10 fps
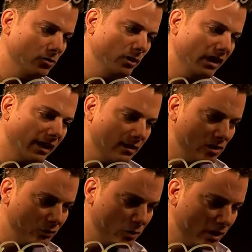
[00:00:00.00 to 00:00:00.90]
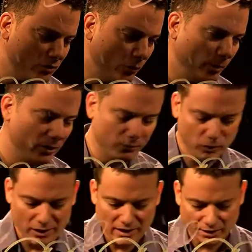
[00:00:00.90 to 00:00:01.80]
So in the case of transformative
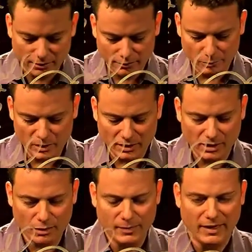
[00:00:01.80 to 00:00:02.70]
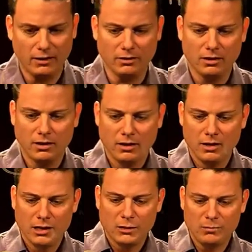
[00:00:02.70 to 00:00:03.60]
learning theory, we think about
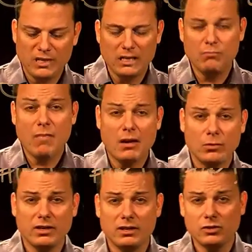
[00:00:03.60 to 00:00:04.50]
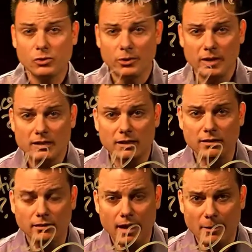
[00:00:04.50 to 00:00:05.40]
being met with a
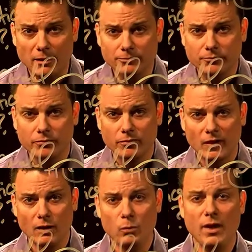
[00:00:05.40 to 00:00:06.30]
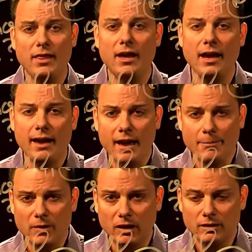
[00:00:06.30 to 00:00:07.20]
disorienting dilemma. And when that
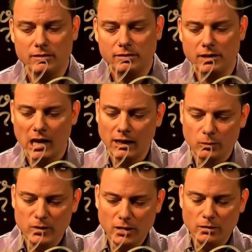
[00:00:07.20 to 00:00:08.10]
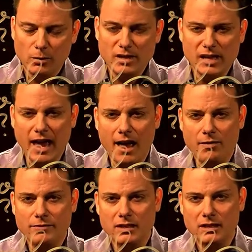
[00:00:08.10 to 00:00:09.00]
happens, we don't always
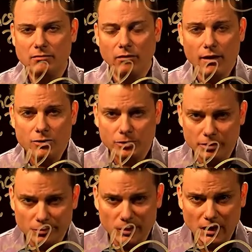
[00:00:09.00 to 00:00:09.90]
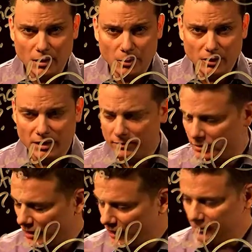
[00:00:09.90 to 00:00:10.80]
have the luxury of being able to
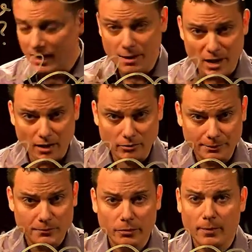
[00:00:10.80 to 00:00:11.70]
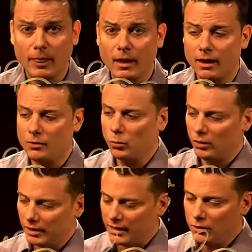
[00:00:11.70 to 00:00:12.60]
say, time out, and
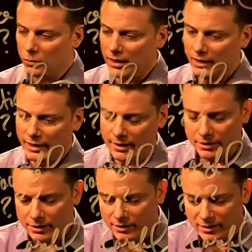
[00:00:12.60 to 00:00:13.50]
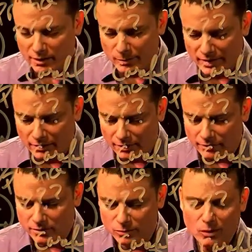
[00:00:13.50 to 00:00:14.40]
walking away and thinking about
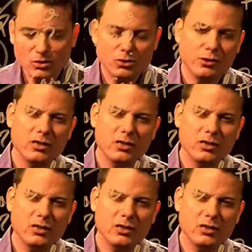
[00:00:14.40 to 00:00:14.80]
it. So most